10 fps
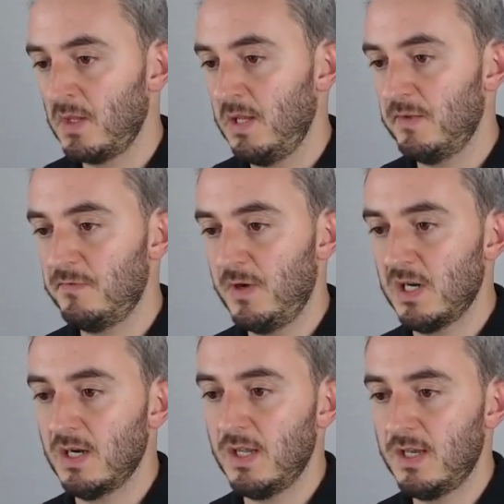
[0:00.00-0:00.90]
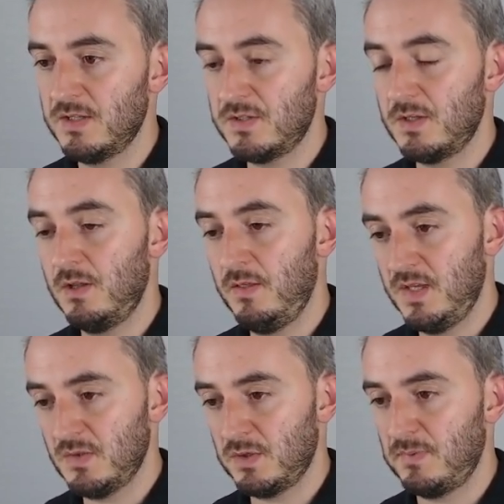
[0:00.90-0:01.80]
And then finally it's
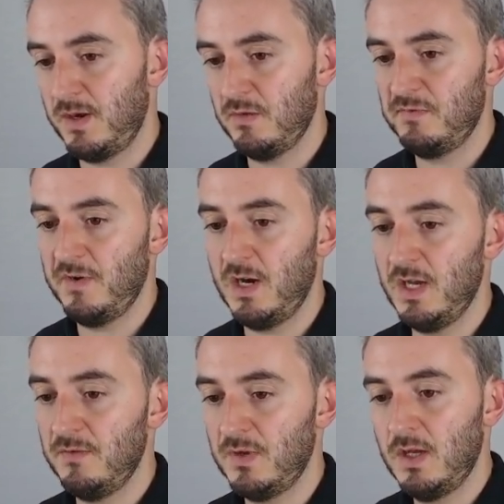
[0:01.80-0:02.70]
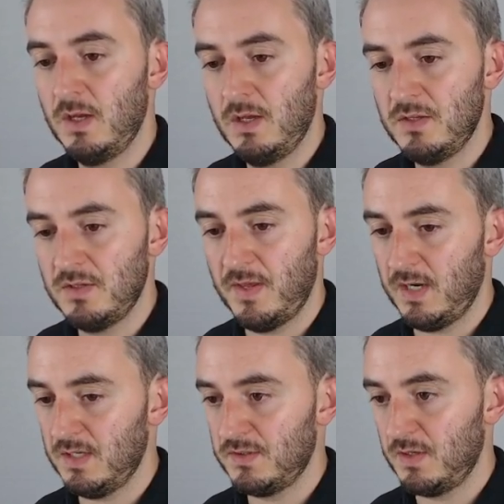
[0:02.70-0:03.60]
this one to the power of 5, so that
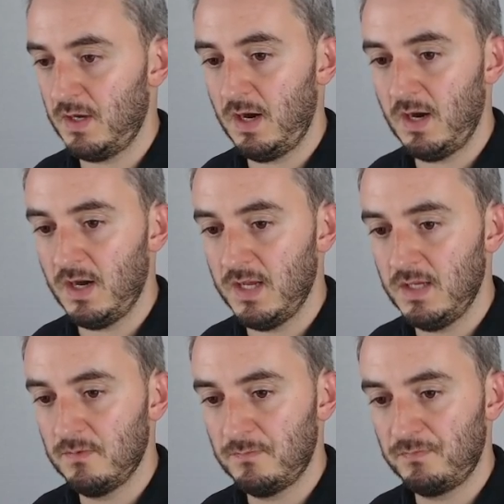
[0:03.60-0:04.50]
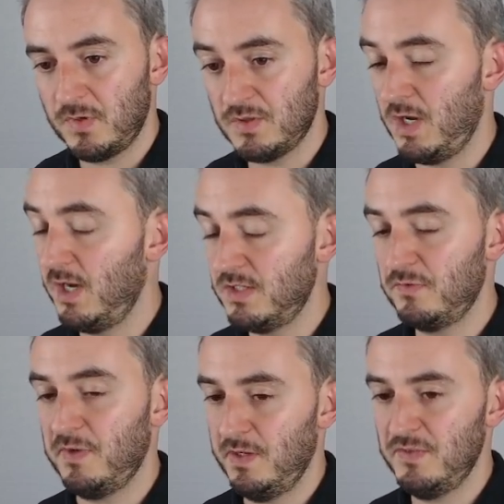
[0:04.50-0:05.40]
is I, because I to the
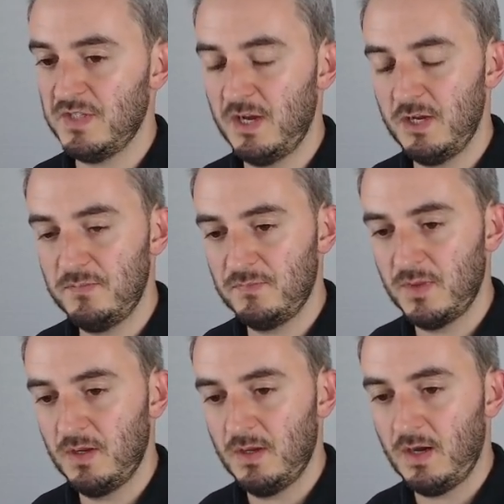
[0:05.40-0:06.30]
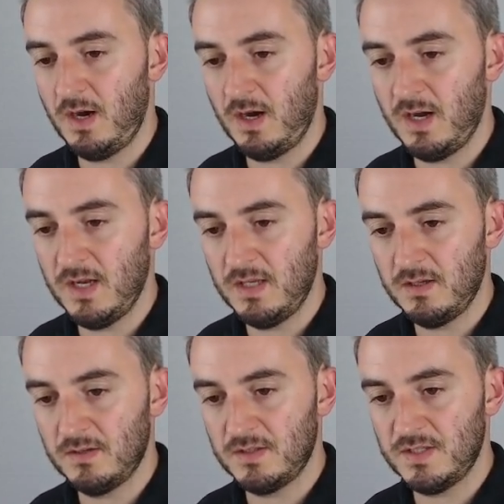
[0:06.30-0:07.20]
5 is I
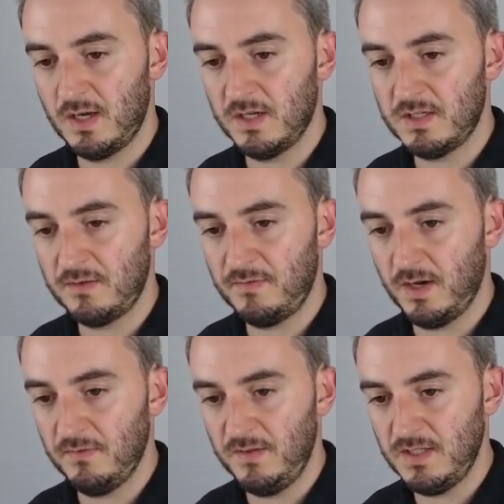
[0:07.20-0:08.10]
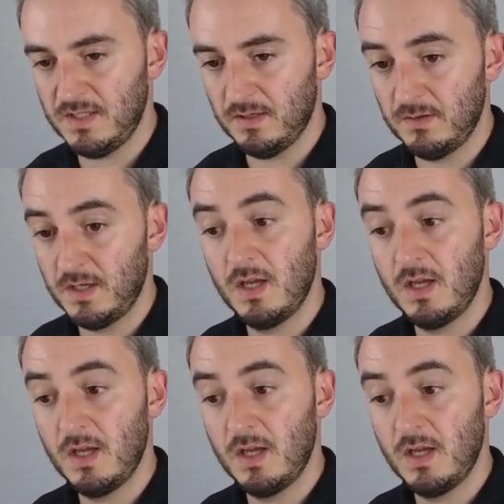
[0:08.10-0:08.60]
sine to the 5 theta.